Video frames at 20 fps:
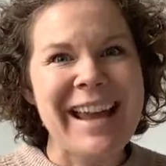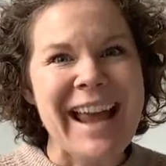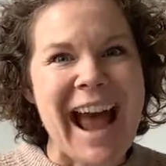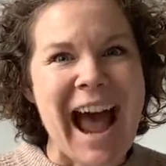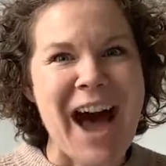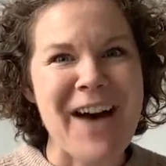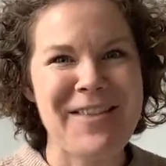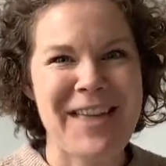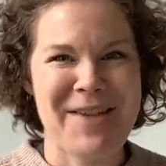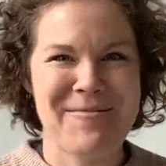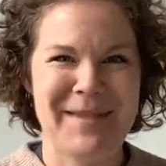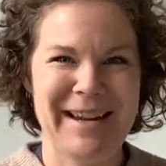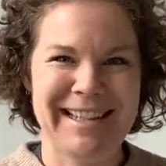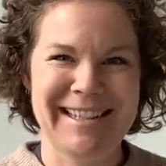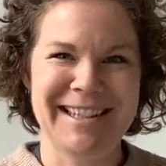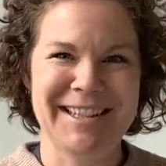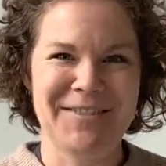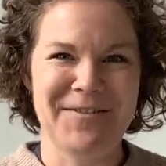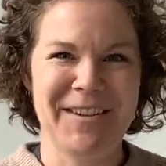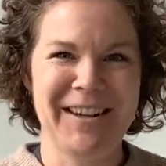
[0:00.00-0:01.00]
how that makes
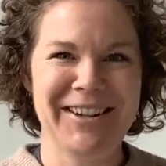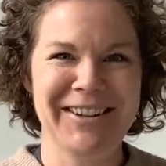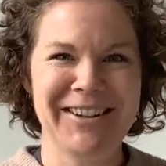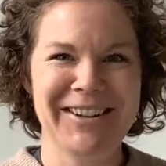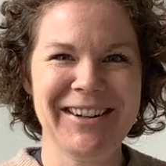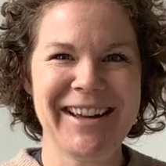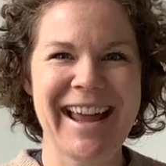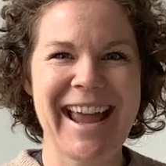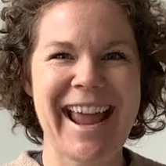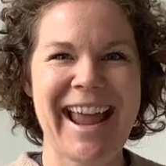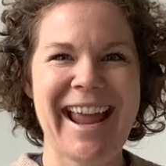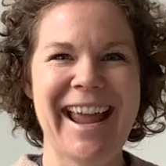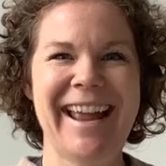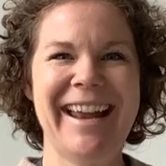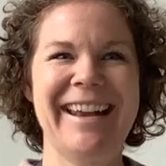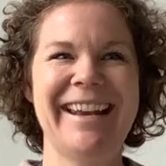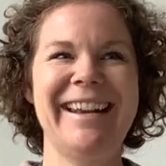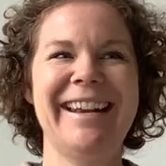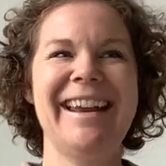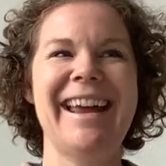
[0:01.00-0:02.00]
us feel
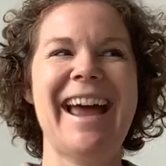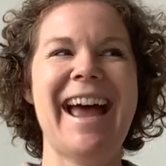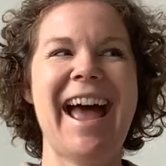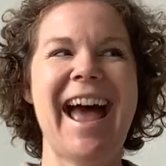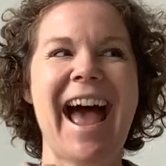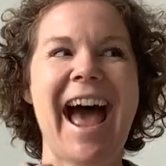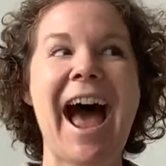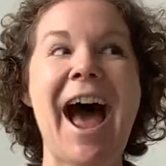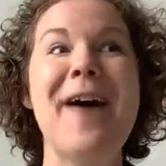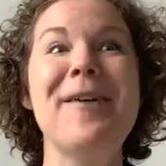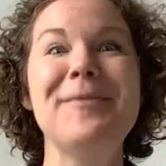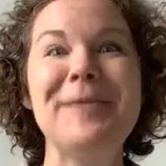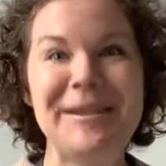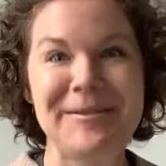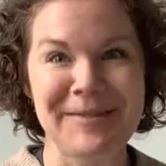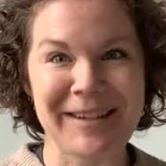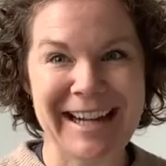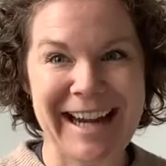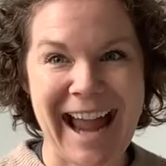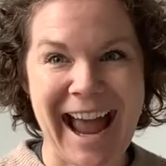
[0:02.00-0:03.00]
and how we
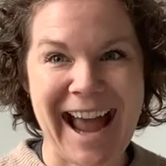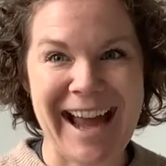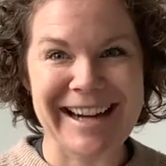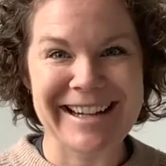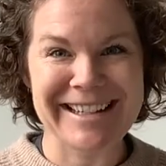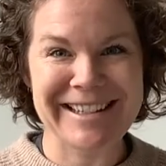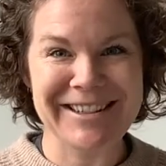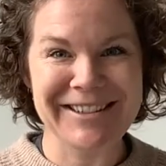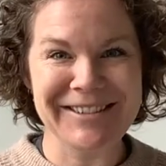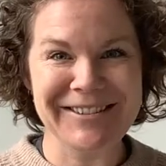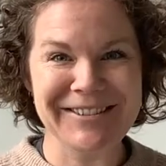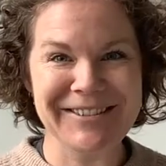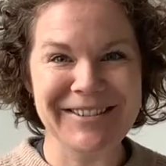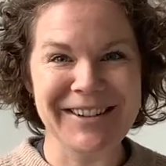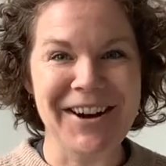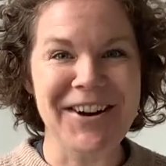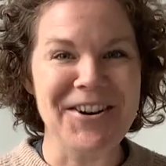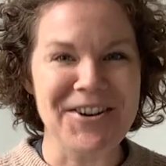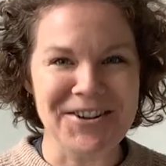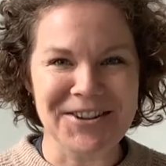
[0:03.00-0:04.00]
react to
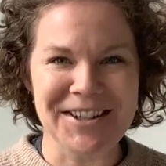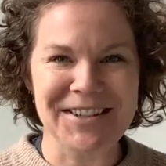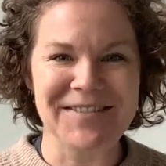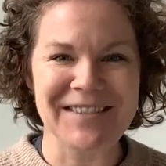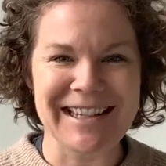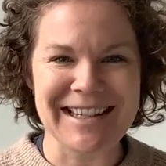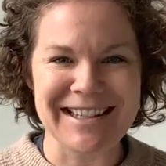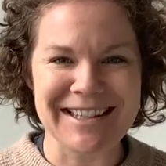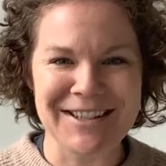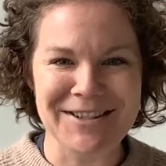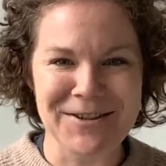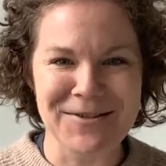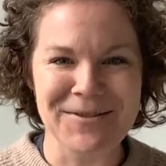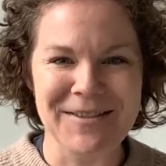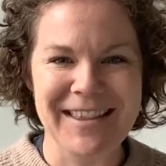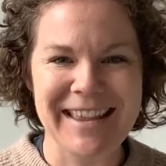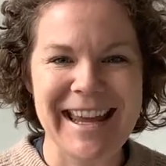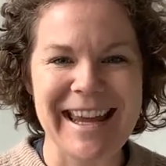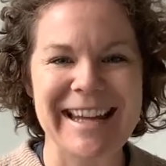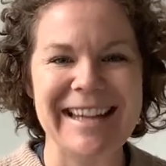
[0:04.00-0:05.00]
all of these new
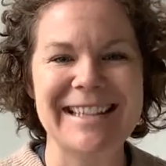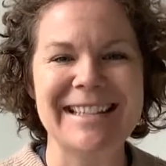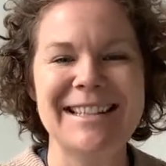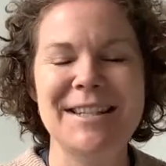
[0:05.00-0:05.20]
things.